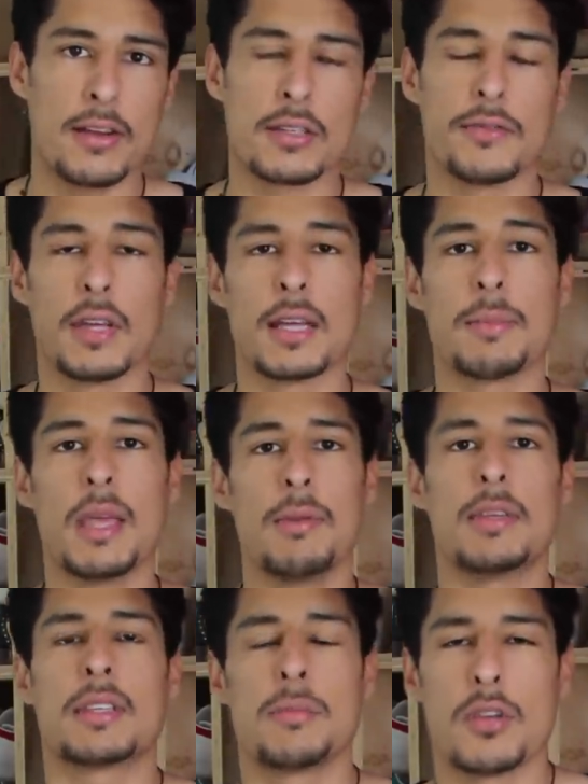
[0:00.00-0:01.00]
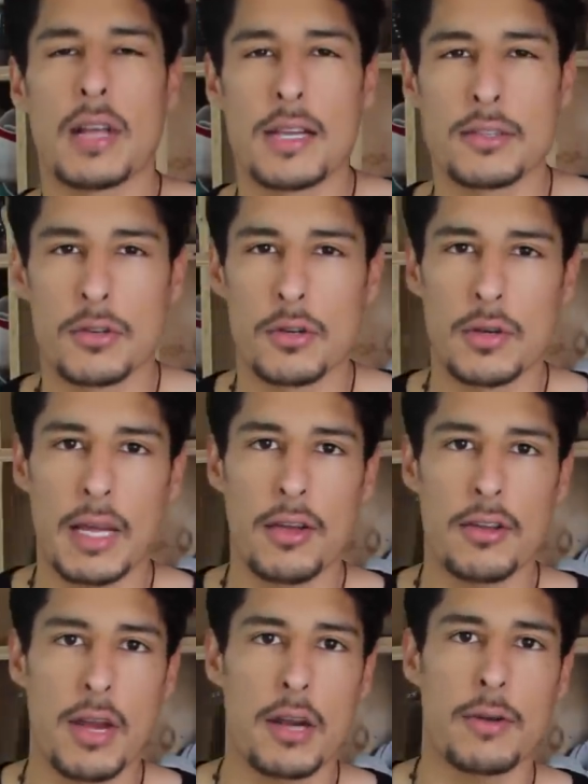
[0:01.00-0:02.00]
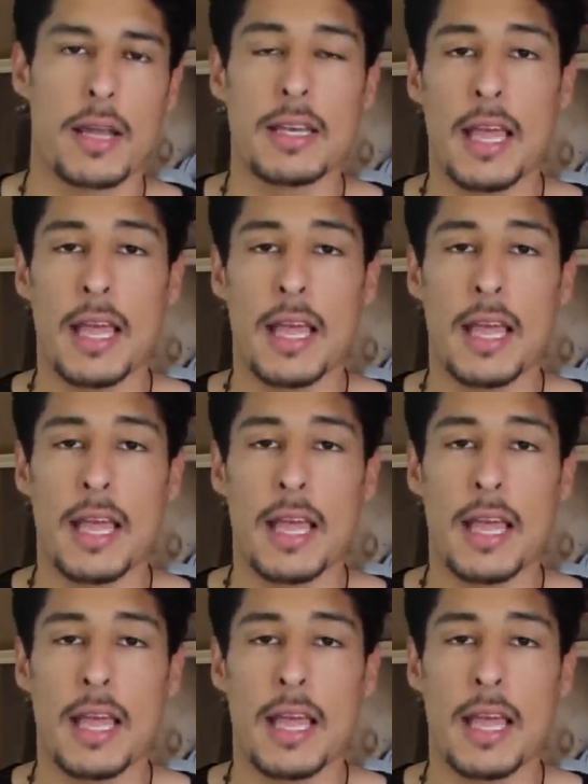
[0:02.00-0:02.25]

I just feel like maybe some of you guys are growing out your hair right